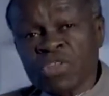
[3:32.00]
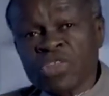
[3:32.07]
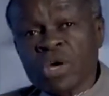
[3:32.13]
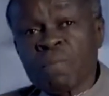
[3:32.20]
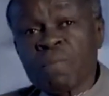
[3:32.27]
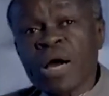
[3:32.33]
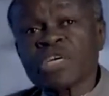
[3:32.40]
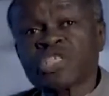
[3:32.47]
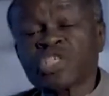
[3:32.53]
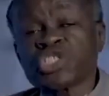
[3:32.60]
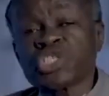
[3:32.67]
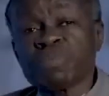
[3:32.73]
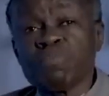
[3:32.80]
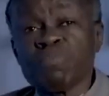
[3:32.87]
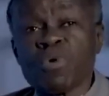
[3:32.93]
The
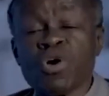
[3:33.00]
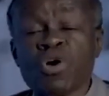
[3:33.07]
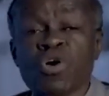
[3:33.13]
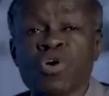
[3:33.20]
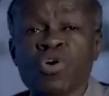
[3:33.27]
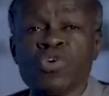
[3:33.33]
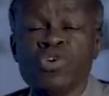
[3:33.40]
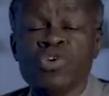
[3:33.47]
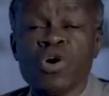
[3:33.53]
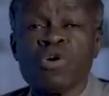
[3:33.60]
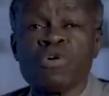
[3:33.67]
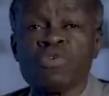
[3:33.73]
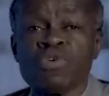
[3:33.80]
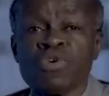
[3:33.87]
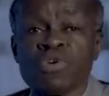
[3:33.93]
much more
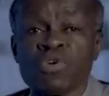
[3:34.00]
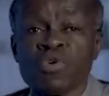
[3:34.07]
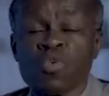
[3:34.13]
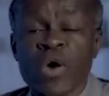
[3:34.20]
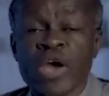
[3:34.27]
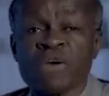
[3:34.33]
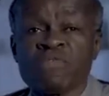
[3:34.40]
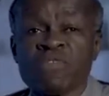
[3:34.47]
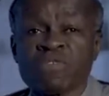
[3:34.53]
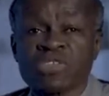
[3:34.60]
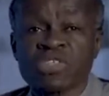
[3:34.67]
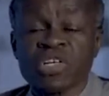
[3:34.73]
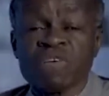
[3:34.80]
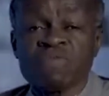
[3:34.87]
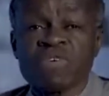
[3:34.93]
known wave of
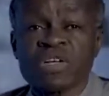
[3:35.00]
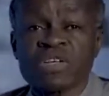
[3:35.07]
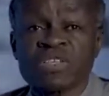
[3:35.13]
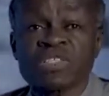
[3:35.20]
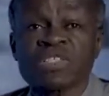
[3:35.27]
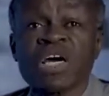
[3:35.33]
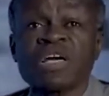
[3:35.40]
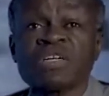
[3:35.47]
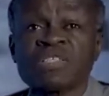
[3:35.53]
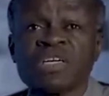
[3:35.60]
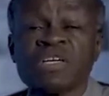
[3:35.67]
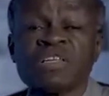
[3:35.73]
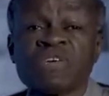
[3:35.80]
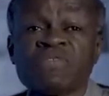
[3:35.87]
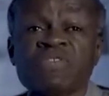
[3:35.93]
slavery starts
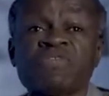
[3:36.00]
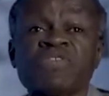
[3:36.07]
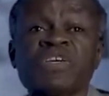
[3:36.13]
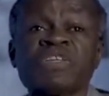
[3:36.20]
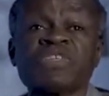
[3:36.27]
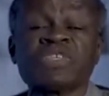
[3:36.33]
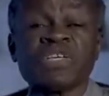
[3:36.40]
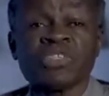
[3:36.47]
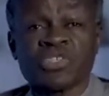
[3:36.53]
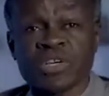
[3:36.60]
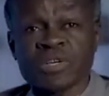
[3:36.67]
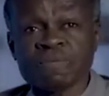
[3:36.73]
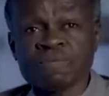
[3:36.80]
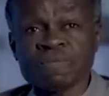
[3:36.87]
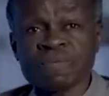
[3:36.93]
in the 15th
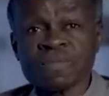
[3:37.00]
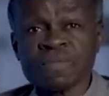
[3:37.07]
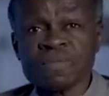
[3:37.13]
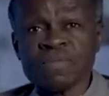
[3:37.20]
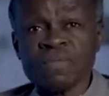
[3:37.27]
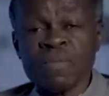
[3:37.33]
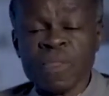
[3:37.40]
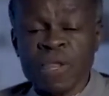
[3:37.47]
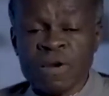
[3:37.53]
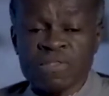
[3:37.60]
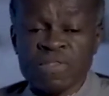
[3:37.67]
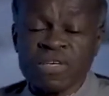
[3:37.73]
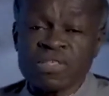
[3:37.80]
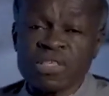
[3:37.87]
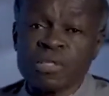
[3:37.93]
century.
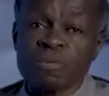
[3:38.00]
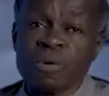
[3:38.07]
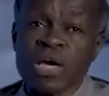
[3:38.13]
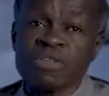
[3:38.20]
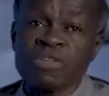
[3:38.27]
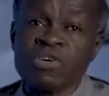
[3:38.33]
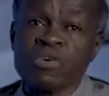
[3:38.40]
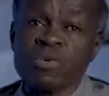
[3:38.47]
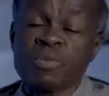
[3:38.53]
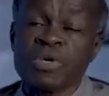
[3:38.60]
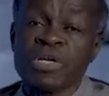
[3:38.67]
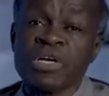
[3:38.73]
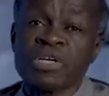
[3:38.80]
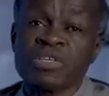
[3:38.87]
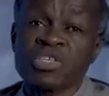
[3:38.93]
And this is by the
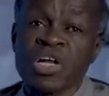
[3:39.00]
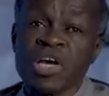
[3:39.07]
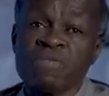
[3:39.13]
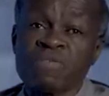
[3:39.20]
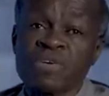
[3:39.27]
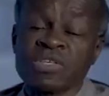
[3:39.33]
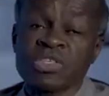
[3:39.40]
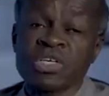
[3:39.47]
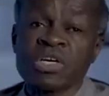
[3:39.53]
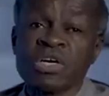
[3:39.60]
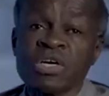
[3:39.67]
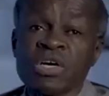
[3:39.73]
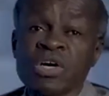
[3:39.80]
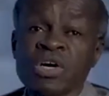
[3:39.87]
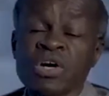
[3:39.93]
European enslavers
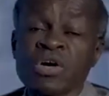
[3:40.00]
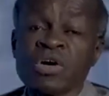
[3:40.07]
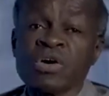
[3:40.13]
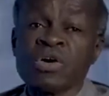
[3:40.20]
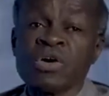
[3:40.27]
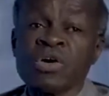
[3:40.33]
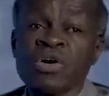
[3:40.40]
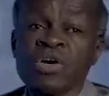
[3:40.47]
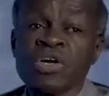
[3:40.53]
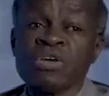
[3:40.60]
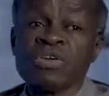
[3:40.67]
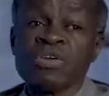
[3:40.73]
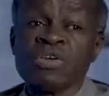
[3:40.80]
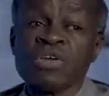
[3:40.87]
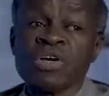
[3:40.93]

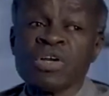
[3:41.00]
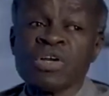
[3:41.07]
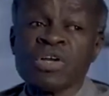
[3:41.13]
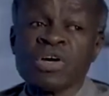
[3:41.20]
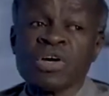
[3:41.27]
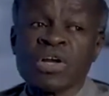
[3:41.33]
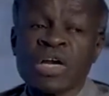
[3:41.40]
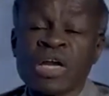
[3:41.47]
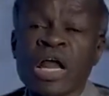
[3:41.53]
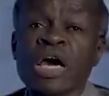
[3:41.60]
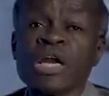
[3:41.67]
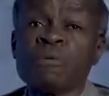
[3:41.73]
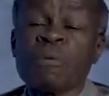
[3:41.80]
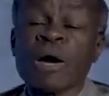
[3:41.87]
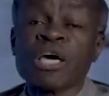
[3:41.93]

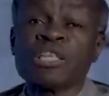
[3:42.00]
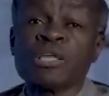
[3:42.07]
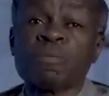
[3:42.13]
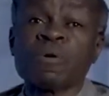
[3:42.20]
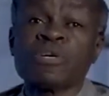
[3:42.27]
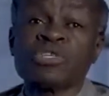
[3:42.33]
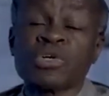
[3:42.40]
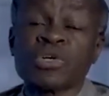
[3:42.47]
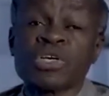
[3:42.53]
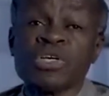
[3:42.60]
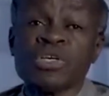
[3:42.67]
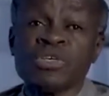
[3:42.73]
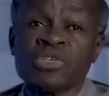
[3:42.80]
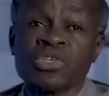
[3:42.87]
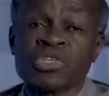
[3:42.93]
led by the
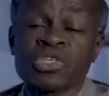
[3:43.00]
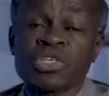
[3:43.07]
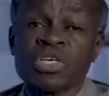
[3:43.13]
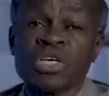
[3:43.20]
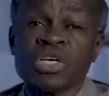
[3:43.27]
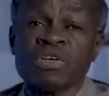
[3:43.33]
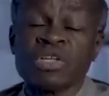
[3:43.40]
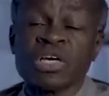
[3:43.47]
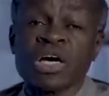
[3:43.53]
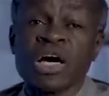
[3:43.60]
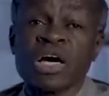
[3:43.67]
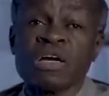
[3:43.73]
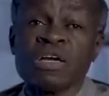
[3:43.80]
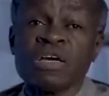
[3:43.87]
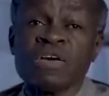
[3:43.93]
Portuguese in the
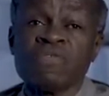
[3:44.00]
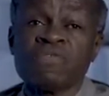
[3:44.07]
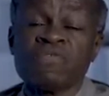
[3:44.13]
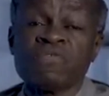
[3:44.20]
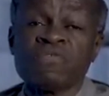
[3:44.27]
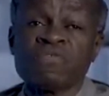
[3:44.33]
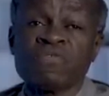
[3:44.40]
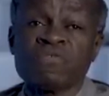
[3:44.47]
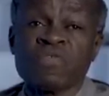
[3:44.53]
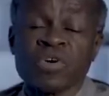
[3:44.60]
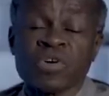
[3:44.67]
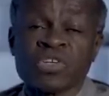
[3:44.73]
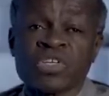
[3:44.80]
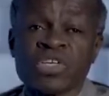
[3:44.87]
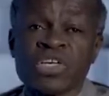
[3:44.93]
early
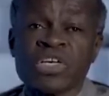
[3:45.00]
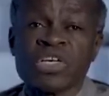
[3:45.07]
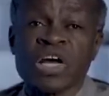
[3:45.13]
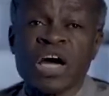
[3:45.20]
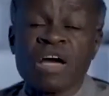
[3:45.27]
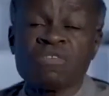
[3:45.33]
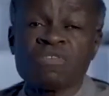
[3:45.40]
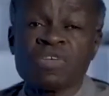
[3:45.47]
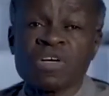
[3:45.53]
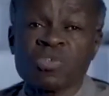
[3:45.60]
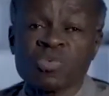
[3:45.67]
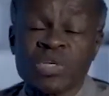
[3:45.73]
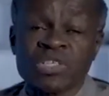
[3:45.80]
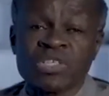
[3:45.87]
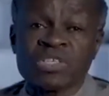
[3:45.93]

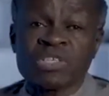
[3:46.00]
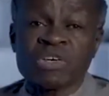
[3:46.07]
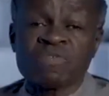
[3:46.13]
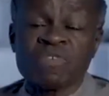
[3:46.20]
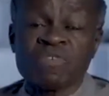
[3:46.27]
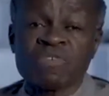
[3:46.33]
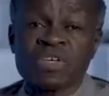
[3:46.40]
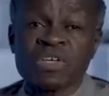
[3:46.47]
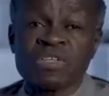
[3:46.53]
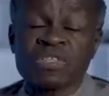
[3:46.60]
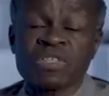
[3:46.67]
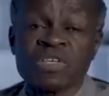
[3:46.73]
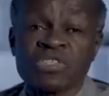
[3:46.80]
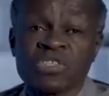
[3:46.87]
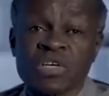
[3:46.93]
1400s, which is the 15th
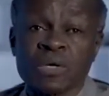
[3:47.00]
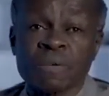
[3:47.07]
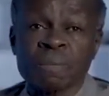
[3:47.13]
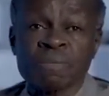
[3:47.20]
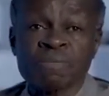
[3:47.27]
century.